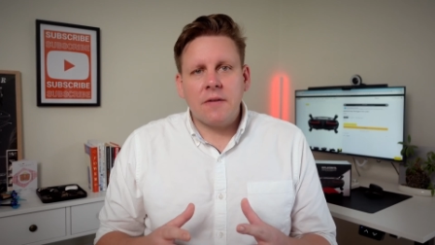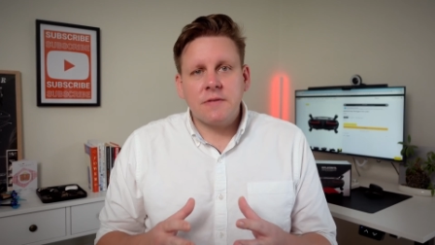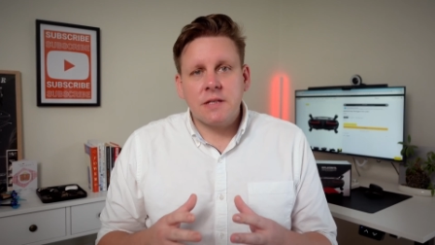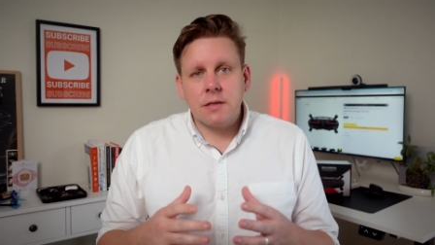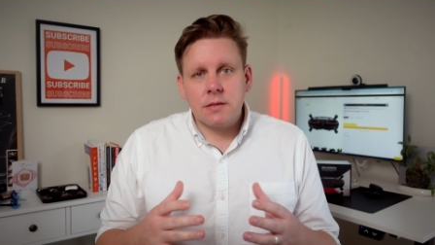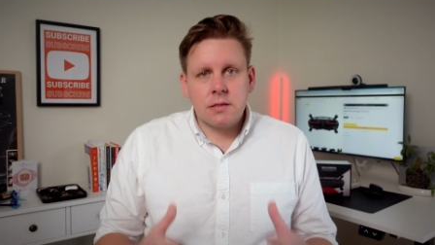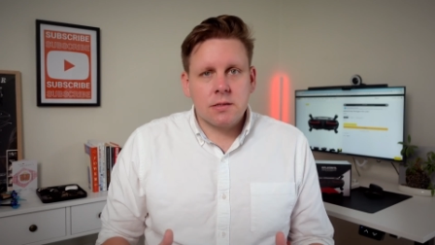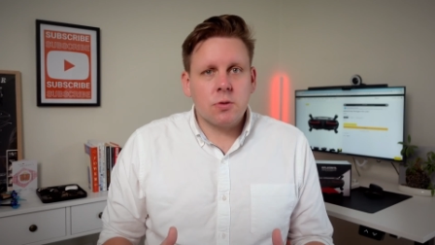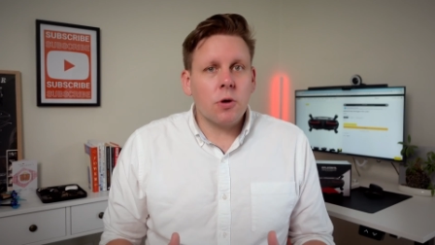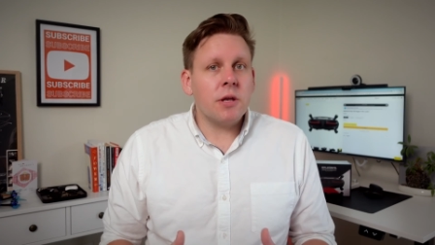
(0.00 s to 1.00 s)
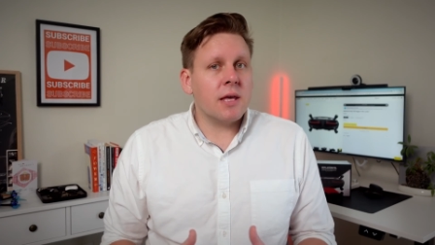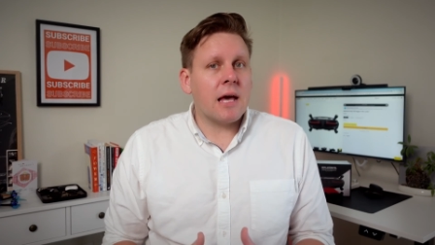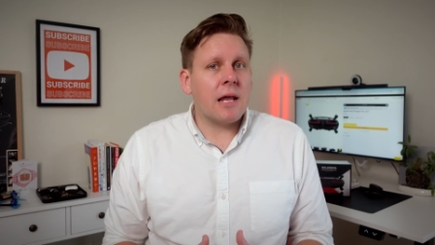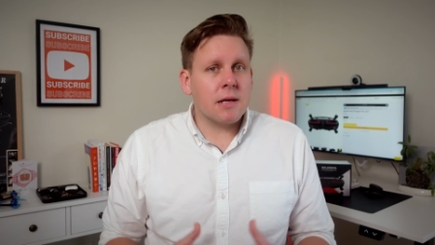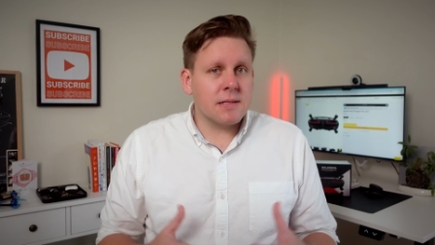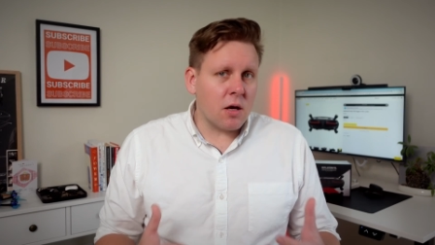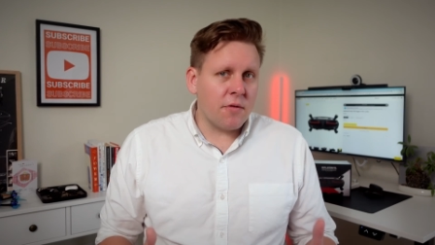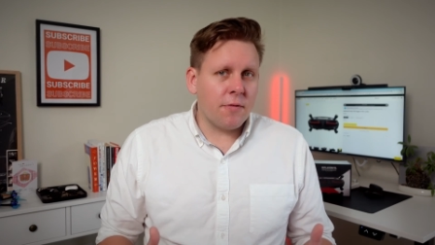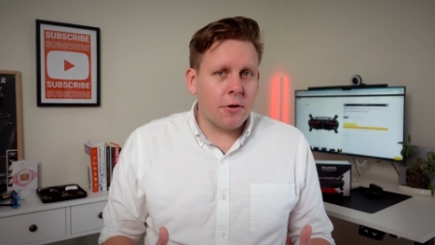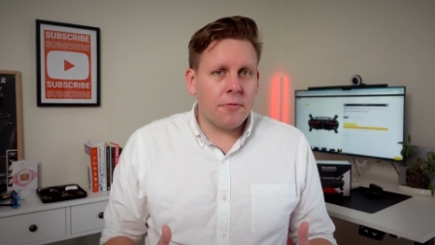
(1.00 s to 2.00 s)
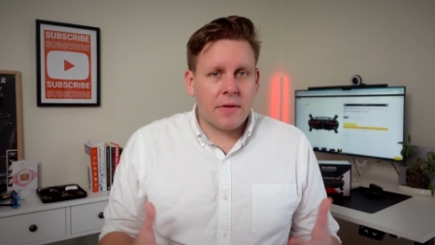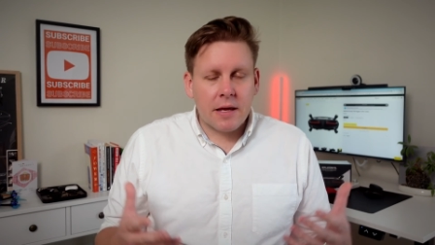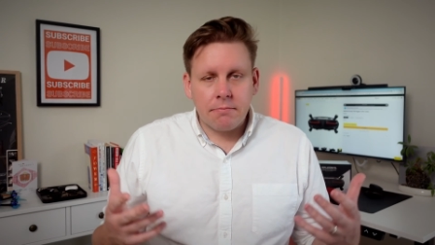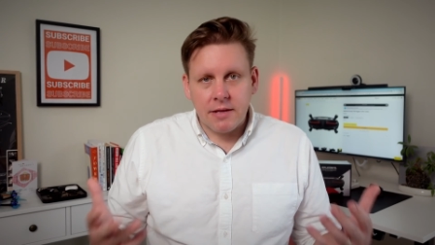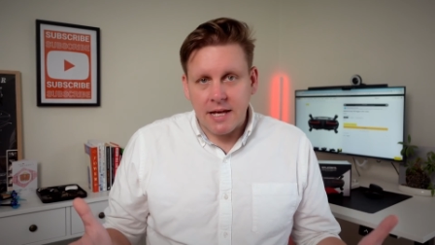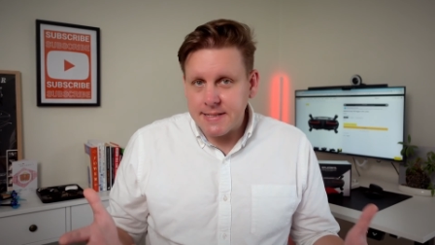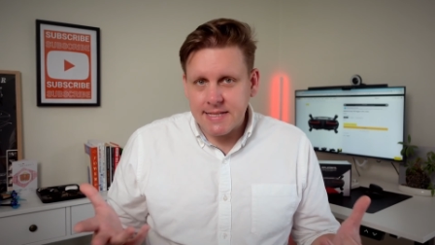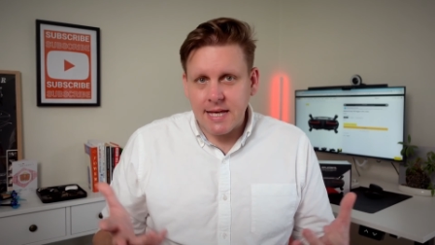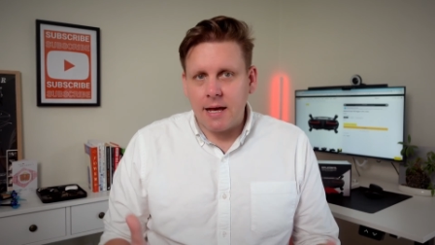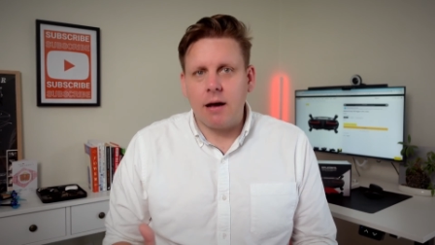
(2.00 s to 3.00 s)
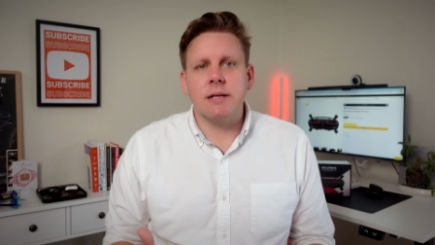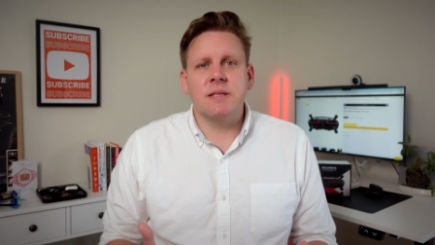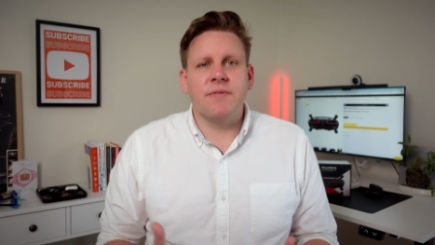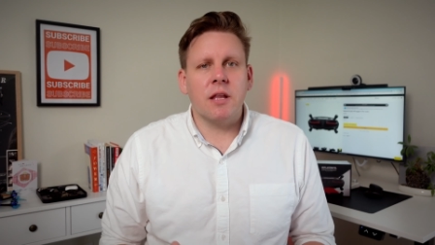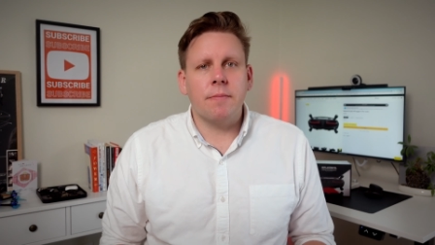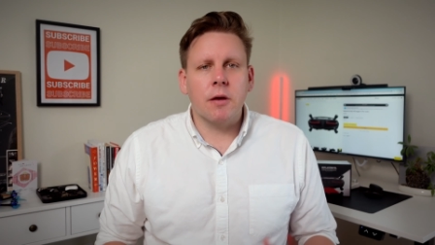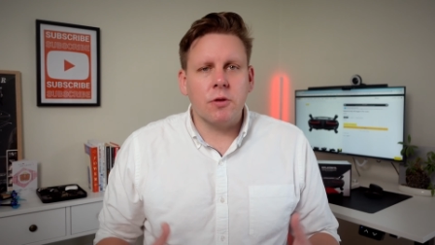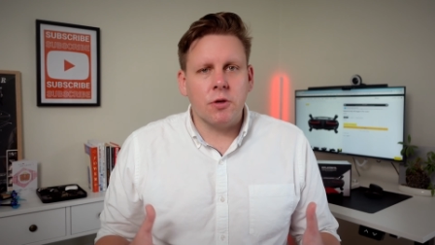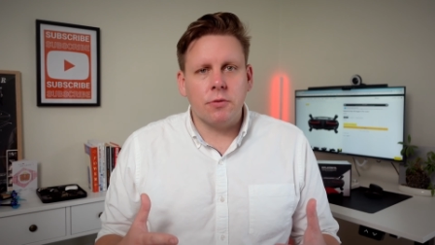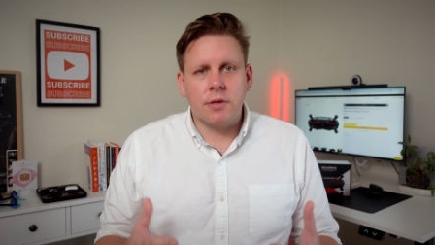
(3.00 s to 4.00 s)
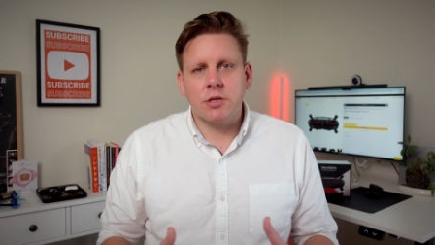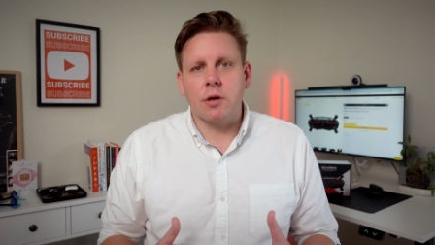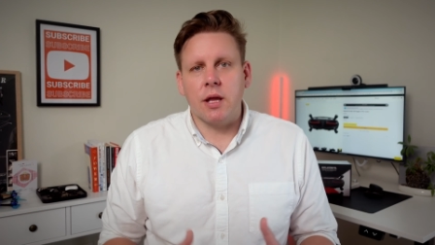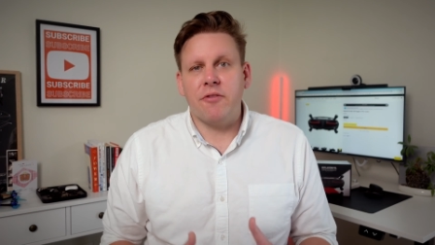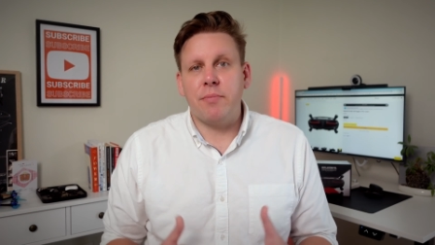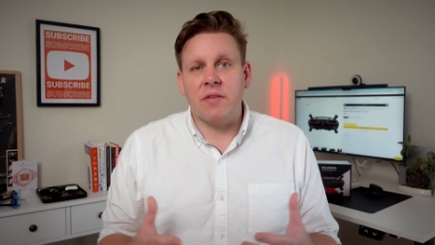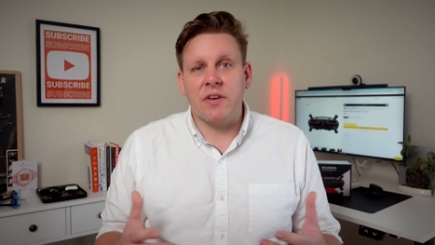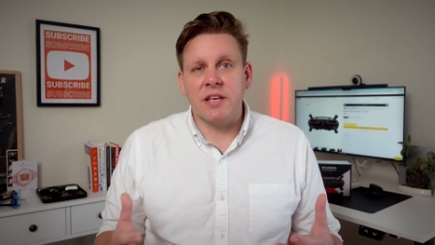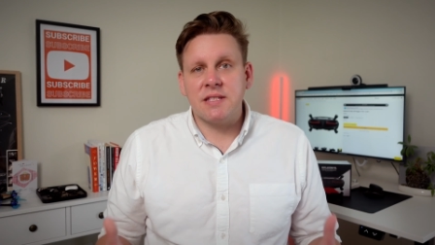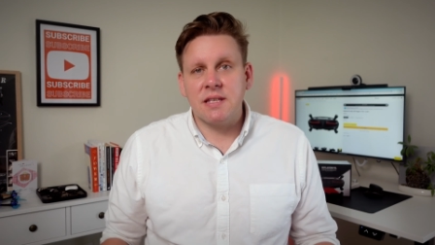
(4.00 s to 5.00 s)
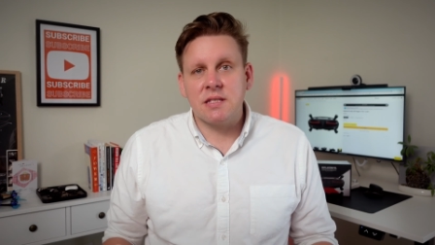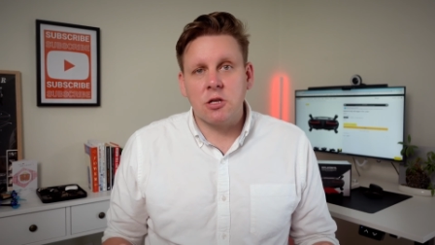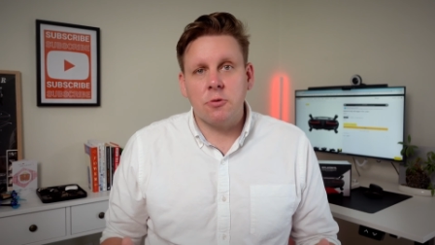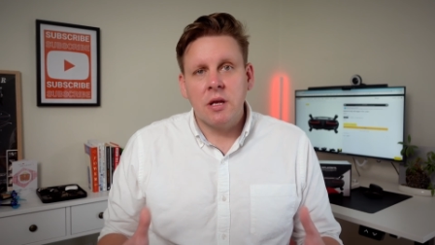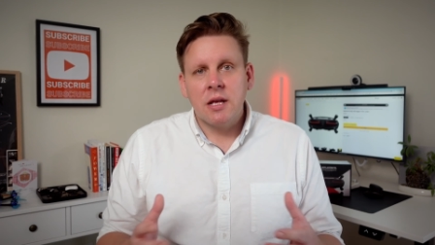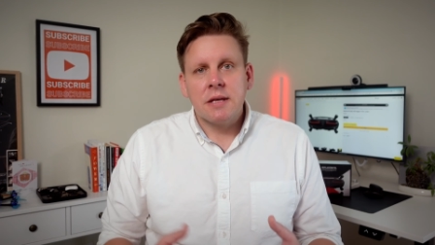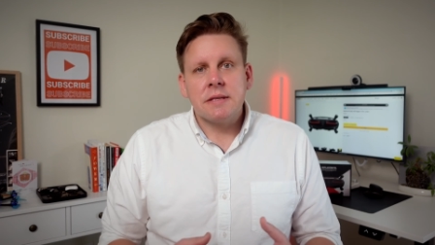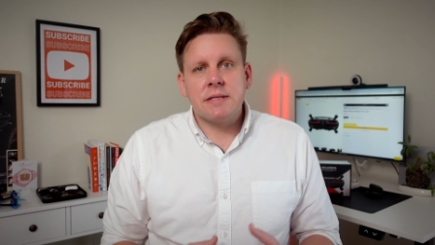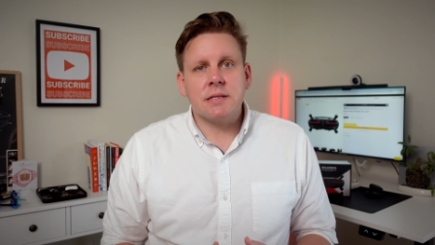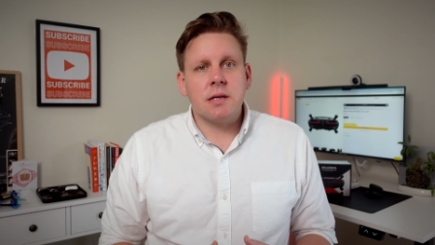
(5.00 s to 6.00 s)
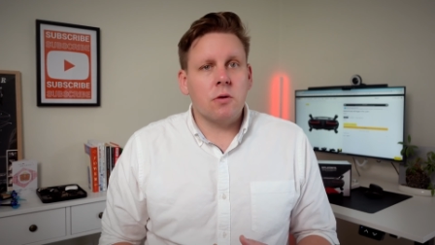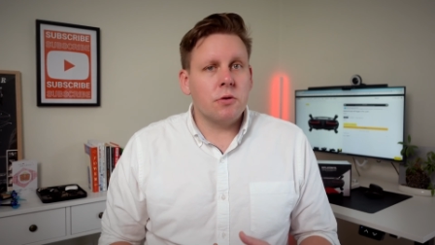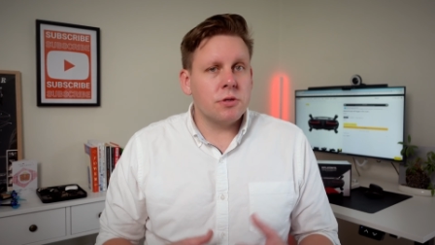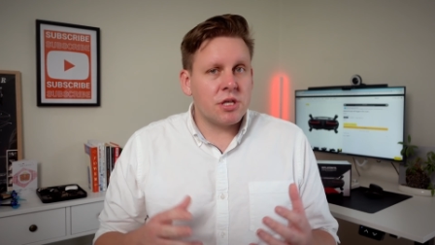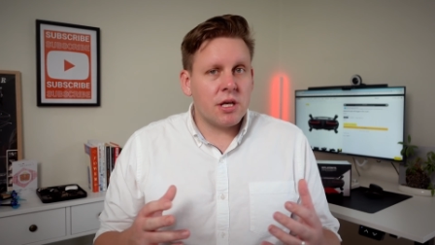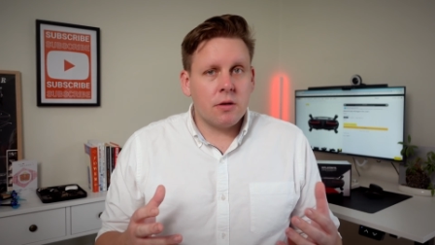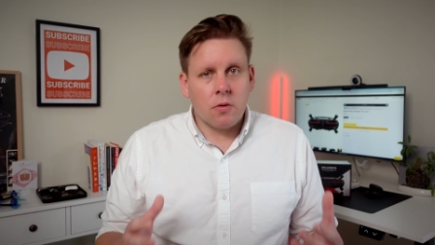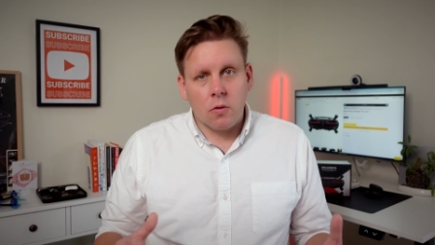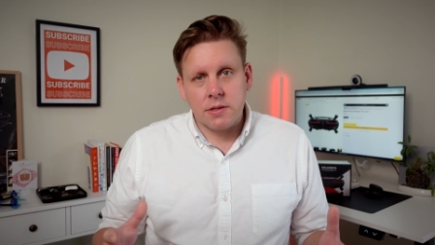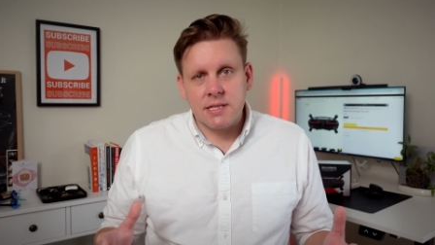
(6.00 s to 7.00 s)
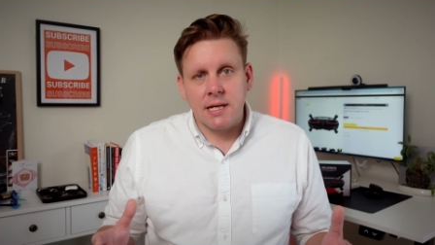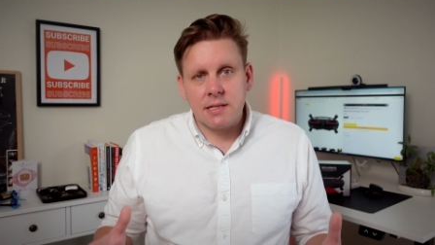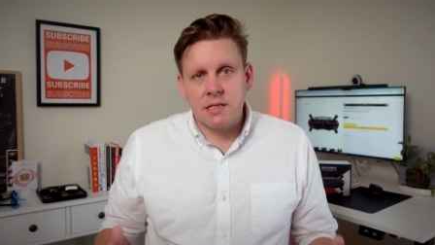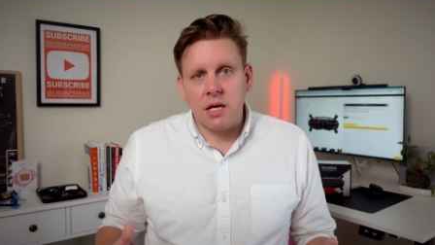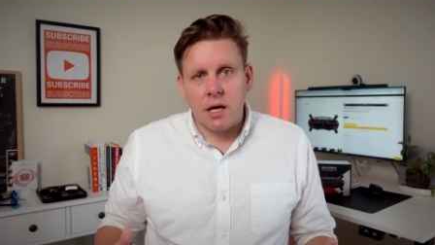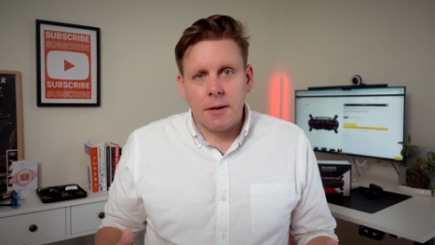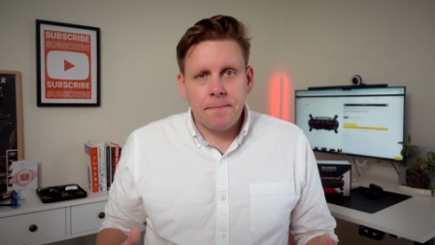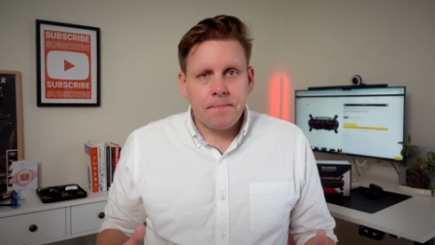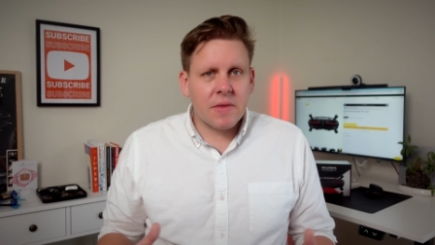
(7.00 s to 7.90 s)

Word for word: After talking to Caddx, I've learned that yes, they are developing a new digital FPV system set to launch in August next year.